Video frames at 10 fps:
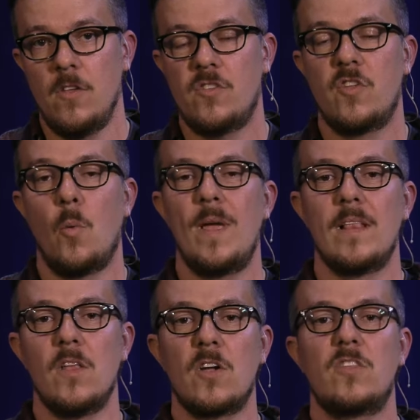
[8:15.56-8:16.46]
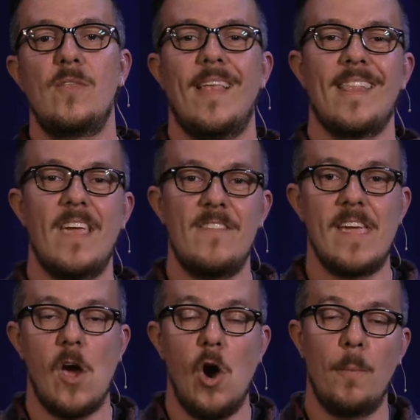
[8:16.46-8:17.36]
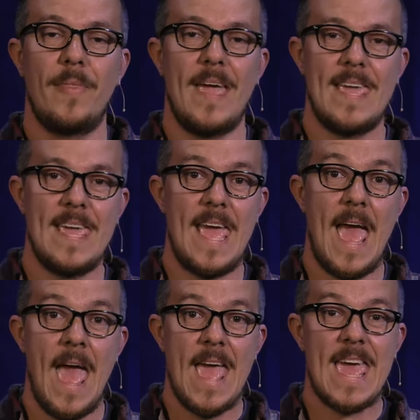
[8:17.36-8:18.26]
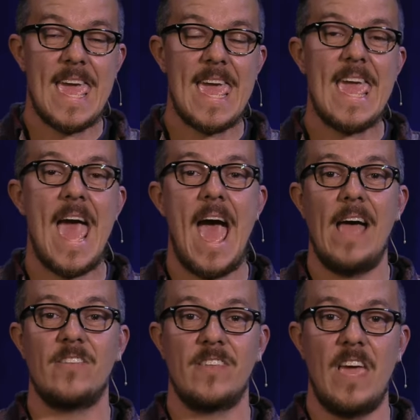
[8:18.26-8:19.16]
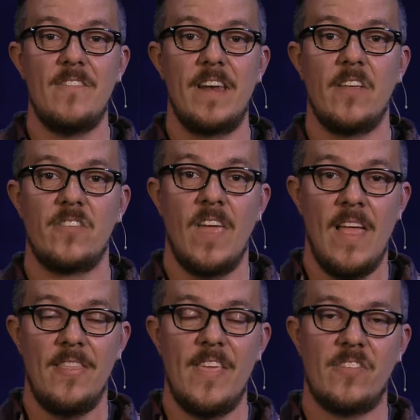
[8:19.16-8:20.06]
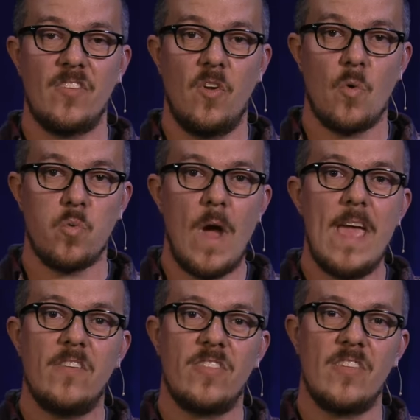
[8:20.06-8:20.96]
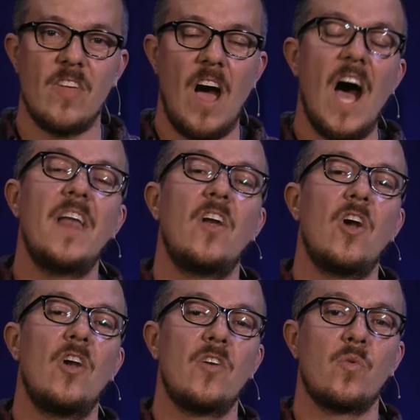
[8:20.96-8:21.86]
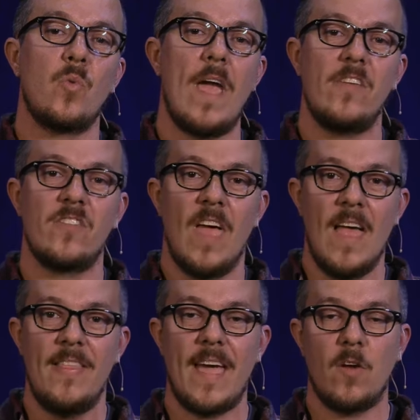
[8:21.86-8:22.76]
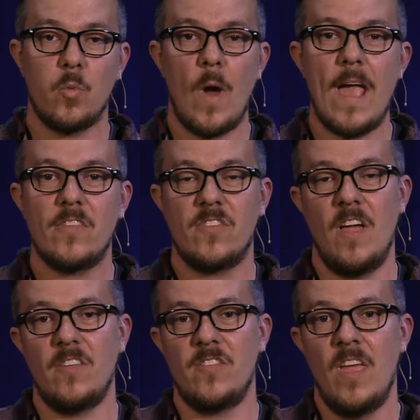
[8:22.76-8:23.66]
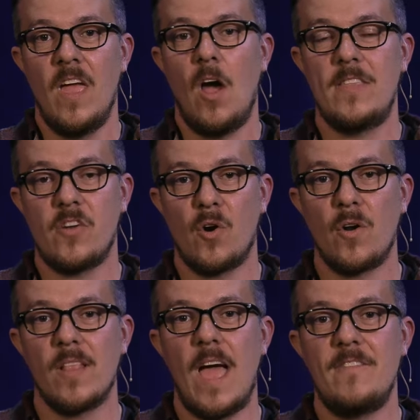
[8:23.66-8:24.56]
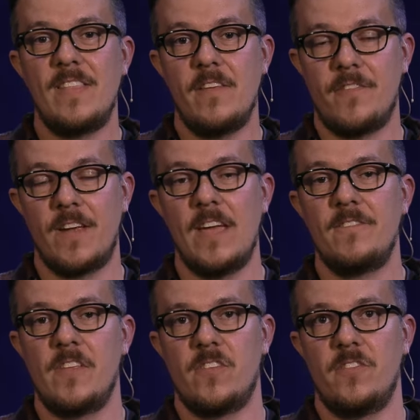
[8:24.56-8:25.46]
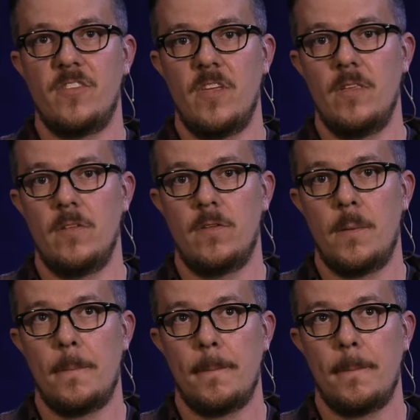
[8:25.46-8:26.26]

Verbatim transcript: So we look to the living hope that he, he has given us, this grace, this unearned grace that grants us eternal life and the forgiveness of sins.